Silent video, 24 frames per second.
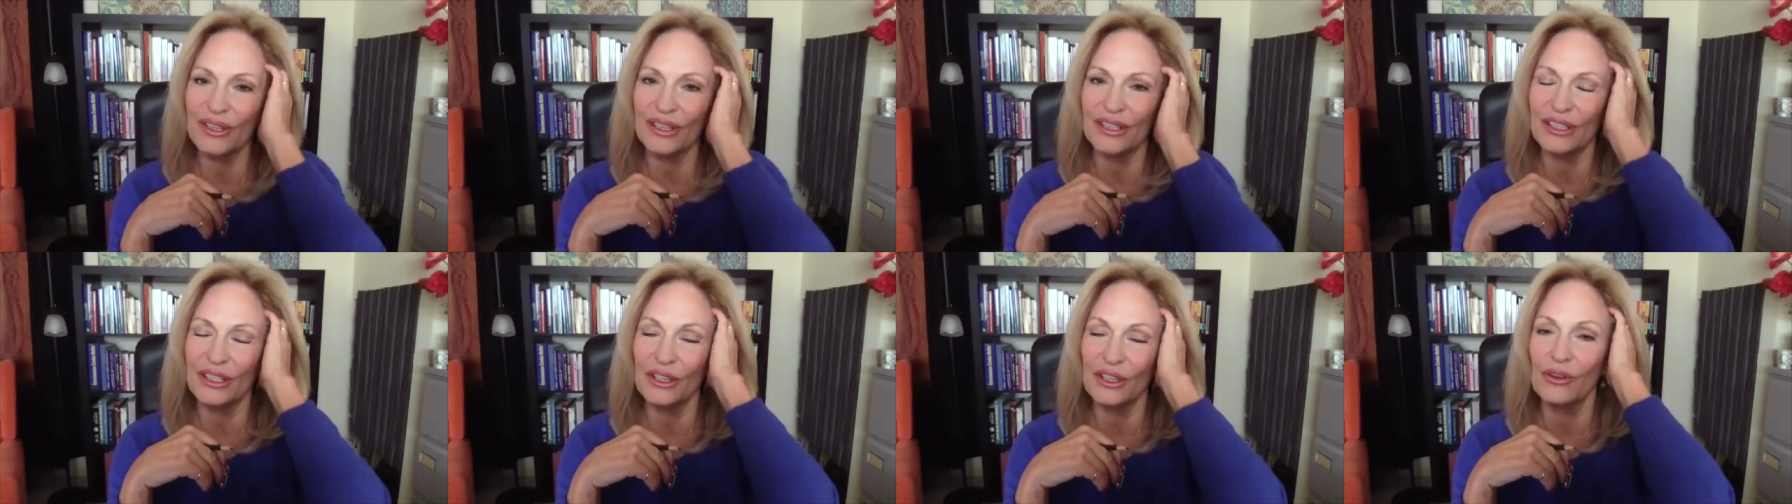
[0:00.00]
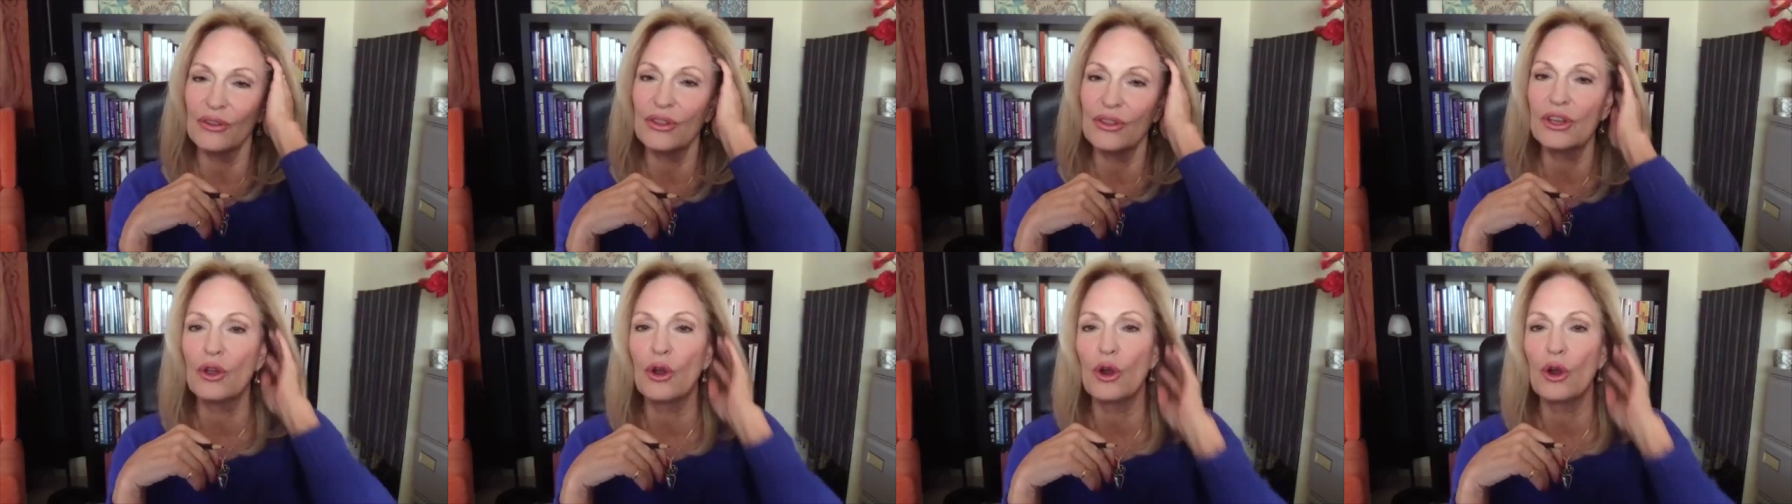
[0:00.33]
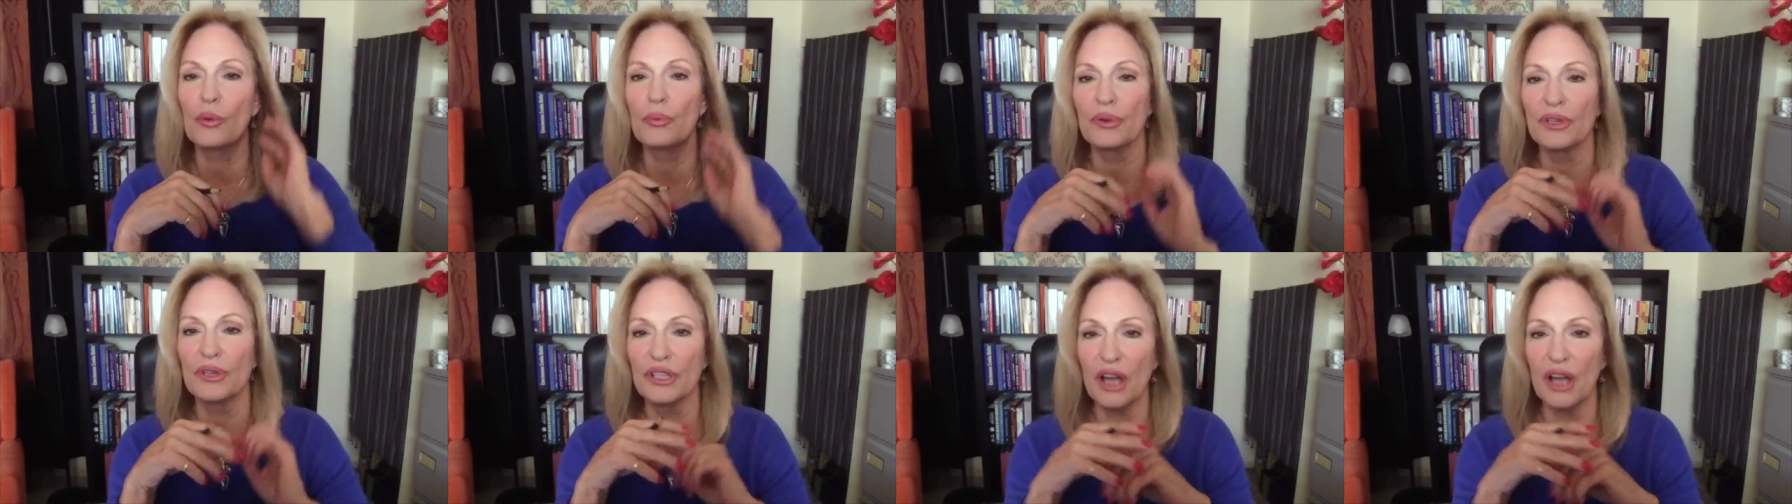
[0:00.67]
you know, yeah.
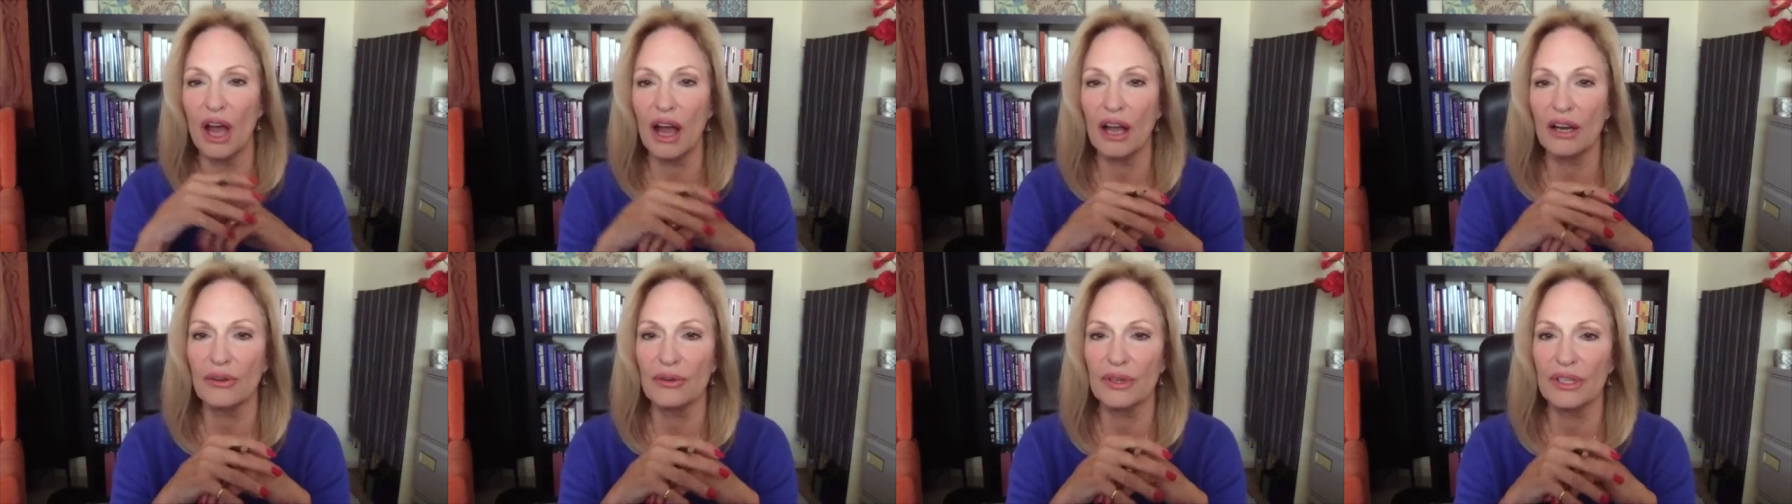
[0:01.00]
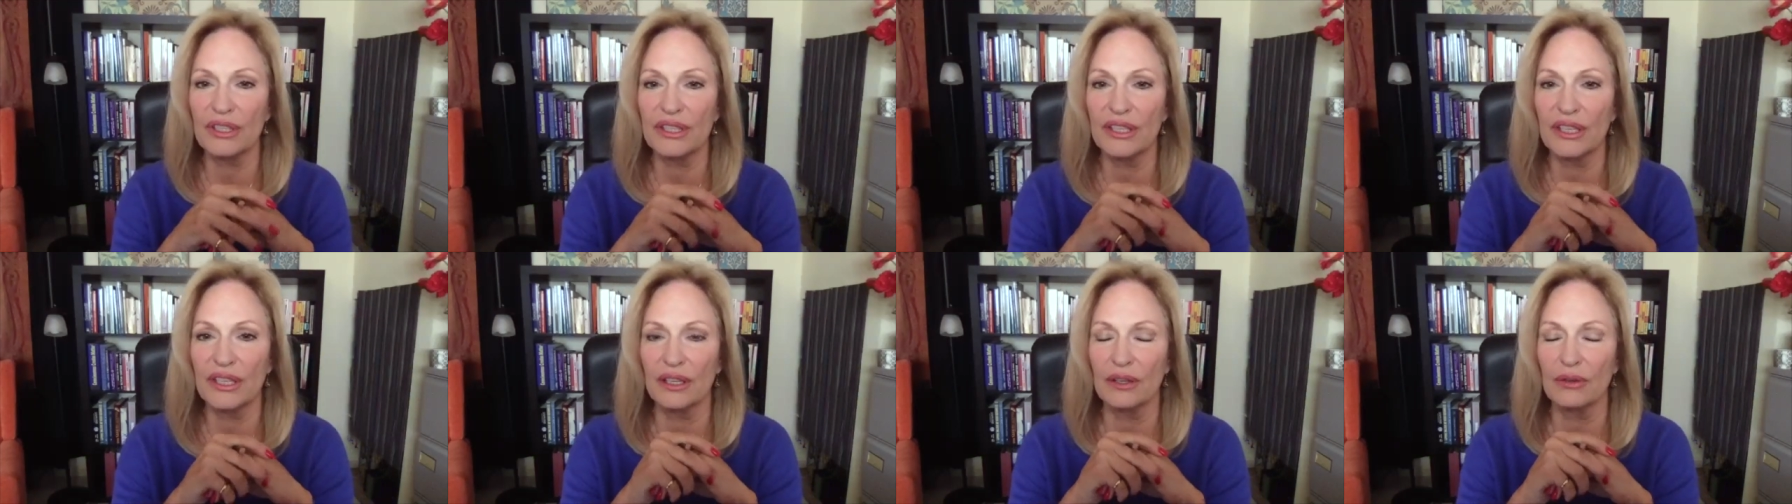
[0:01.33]
hypocrisy,